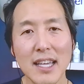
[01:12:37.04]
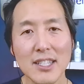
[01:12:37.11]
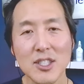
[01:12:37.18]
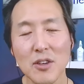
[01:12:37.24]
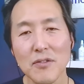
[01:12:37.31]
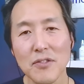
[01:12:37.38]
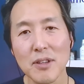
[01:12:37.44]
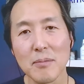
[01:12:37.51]
yeah
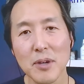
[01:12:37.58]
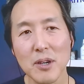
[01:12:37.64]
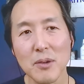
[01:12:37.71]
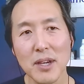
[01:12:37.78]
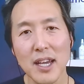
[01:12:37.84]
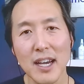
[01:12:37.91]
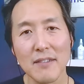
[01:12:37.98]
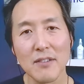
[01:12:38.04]
so for the
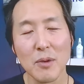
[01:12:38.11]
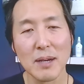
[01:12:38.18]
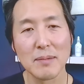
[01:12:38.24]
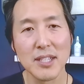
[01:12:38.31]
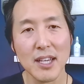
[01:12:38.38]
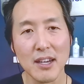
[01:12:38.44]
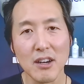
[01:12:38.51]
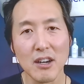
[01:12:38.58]
book we have a
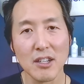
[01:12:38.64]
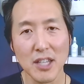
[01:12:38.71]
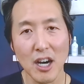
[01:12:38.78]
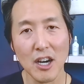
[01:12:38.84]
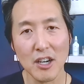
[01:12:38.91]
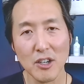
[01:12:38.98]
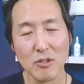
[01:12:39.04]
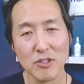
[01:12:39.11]
website
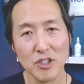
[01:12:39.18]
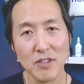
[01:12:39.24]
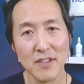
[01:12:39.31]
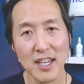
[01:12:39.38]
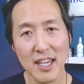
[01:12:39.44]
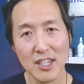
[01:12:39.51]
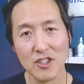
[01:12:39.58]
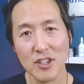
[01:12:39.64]
called
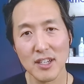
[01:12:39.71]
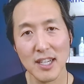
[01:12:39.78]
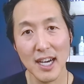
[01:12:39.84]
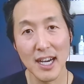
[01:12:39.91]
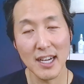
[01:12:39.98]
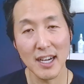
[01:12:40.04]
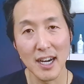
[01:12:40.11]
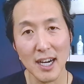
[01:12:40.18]

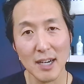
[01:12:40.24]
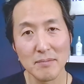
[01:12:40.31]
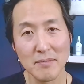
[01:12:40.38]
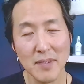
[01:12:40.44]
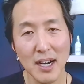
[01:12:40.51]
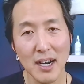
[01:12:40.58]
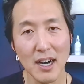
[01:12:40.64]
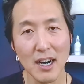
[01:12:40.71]

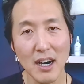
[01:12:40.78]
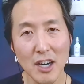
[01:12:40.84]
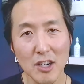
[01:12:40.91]
autojuvenation.com uh,